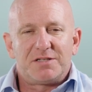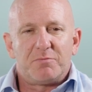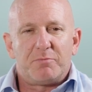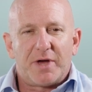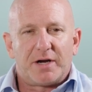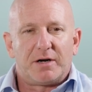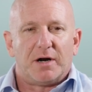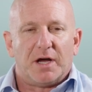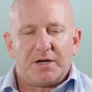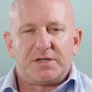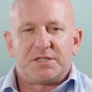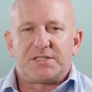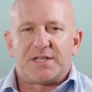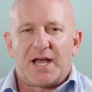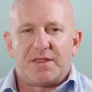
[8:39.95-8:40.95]
to better
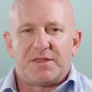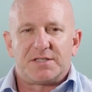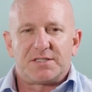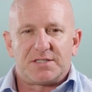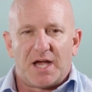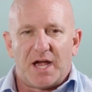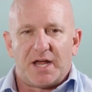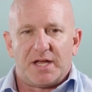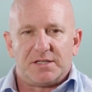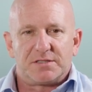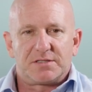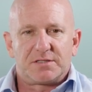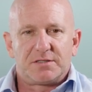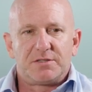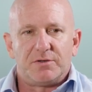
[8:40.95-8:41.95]
understand the science